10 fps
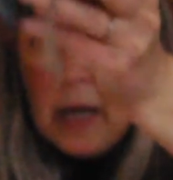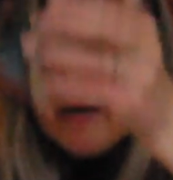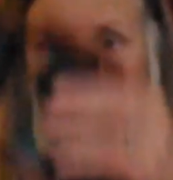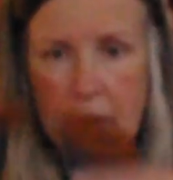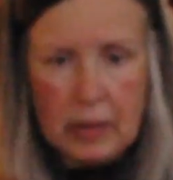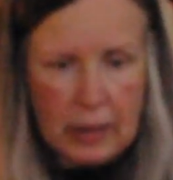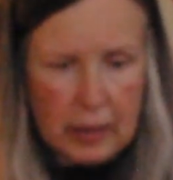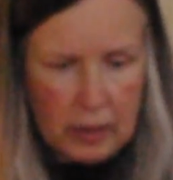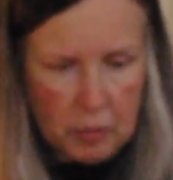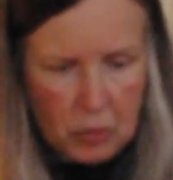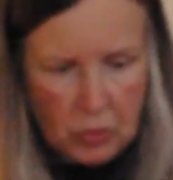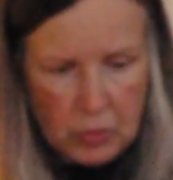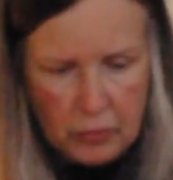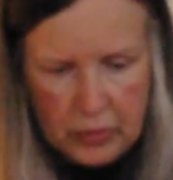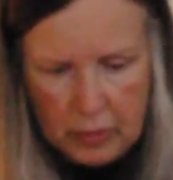have a little
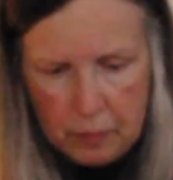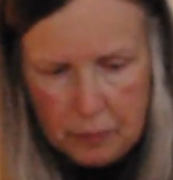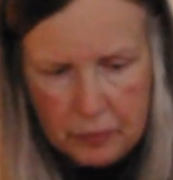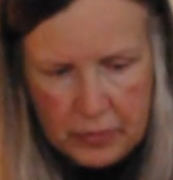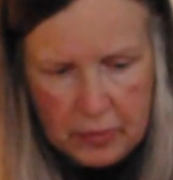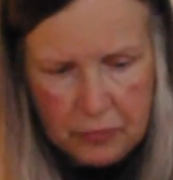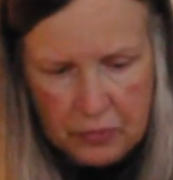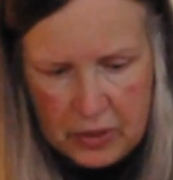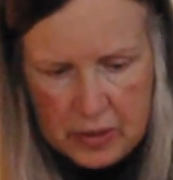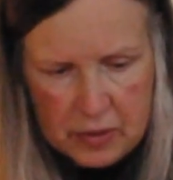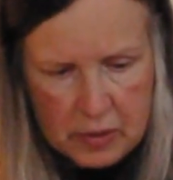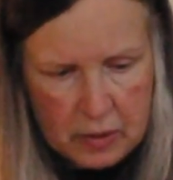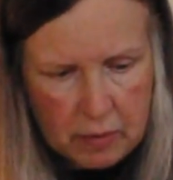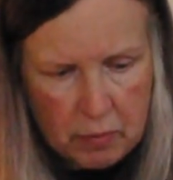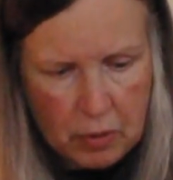more of the fleece,
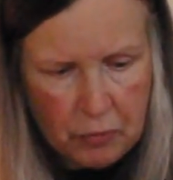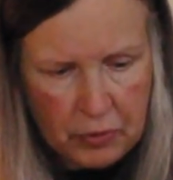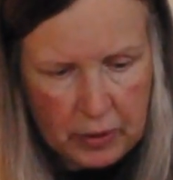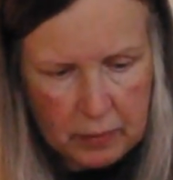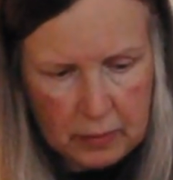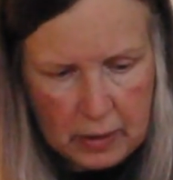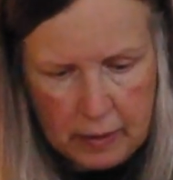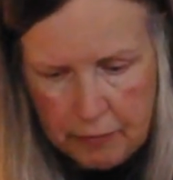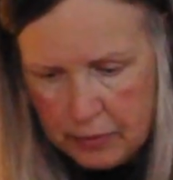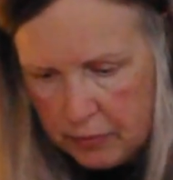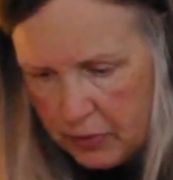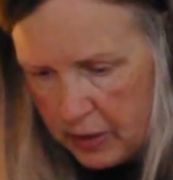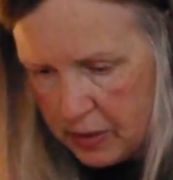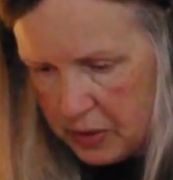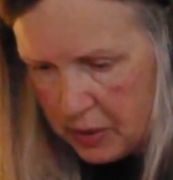the roving left of
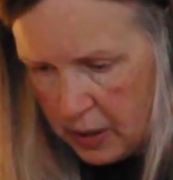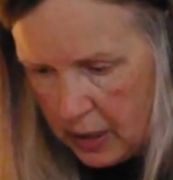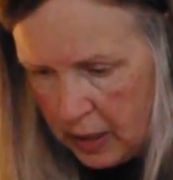this.